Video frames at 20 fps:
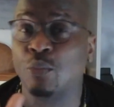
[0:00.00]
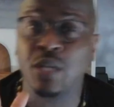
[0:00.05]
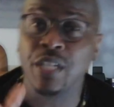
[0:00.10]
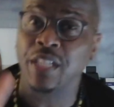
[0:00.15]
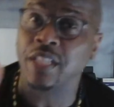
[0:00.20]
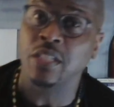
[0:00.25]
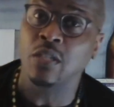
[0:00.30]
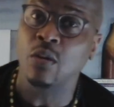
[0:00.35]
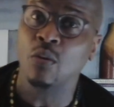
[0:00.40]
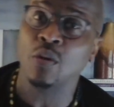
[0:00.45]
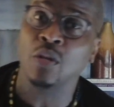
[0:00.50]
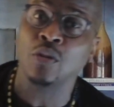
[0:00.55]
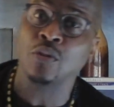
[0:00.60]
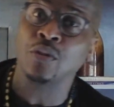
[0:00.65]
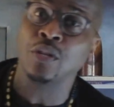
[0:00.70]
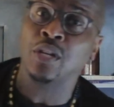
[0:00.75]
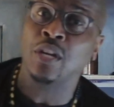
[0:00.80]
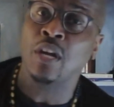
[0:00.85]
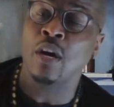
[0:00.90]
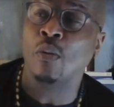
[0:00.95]
what is going
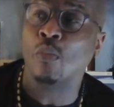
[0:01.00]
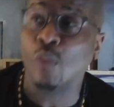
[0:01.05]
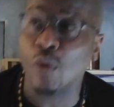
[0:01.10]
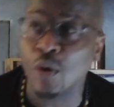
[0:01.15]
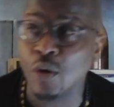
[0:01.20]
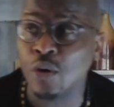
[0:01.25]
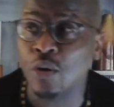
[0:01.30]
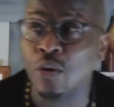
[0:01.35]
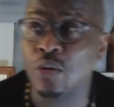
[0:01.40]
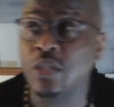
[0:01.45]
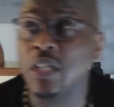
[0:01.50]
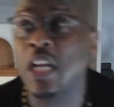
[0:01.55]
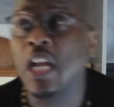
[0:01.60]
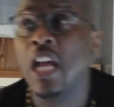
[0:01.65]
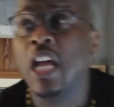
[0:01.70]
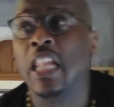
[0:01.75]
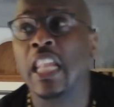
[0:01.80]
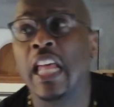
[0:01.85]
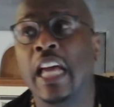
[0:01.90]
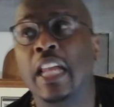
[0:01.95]
on in our world,
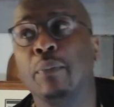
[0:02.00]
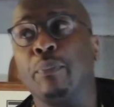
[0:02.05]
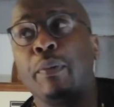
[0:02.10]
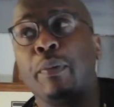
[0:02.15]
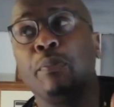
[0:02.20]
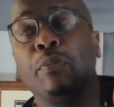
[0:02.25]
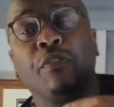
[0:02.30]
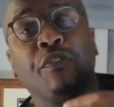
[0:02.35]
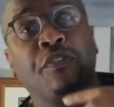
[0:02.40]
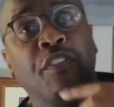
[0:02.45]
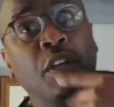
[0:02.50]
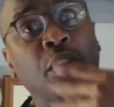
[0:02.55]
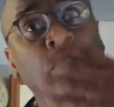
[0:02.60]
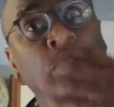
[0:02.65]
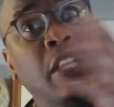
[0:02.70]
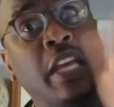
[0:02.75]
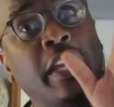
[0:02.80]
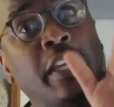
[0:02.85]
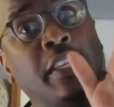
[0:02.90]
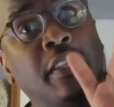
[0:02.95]
a lot of people felt
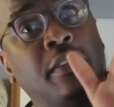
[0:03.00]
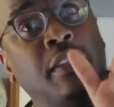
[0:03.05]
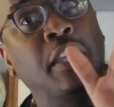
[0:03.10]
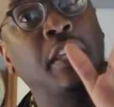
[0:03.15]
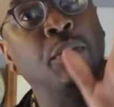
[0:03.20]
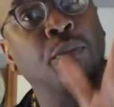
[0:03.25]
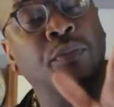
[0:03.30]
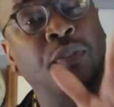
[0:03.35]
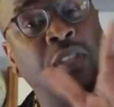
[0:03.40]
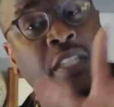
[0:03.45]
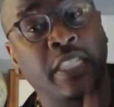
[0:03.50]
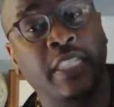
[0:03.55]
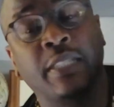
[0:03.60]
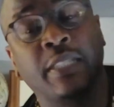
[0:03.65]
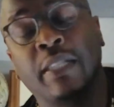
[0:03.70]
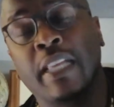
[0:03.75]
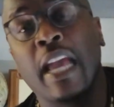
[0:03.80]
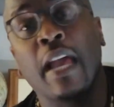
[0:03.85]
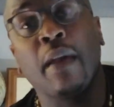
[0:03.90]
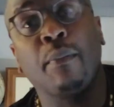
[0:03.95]
like this
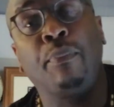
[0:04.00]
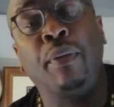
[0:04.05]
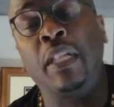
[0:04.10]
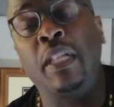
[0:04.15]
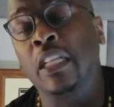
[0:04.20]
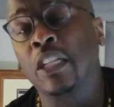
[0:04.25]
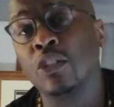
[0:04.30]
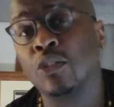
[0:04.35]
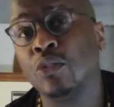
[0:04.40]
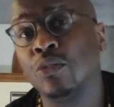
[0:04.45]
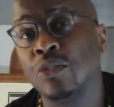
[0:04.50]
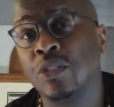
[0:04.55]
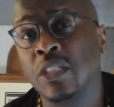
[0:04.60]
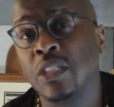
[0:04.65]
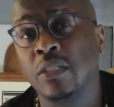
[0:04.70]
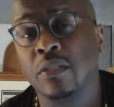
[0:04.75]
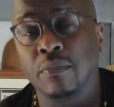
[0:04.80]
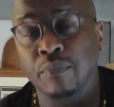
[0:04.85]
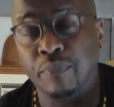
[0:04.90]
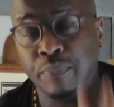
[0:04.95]
got
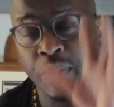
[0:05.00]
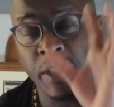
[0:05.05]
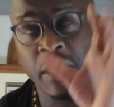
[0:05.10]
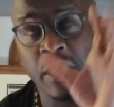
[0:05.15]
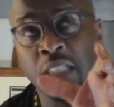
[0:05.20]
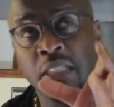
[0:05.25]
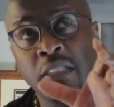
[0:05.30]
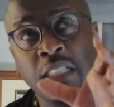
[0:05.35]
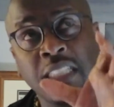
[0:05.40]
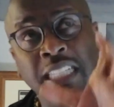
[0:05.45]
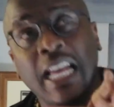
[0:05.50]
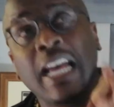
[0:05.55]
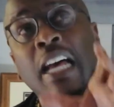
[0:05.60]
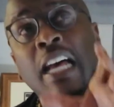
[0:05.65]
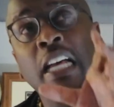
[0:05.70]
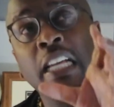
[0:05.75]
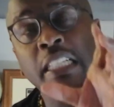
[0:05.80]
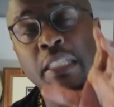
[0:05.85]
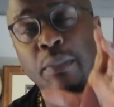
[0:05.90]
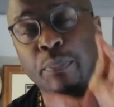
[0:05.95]

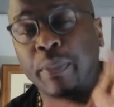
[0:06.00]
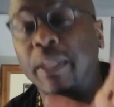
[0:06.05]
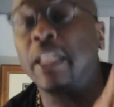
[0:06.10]
politicized,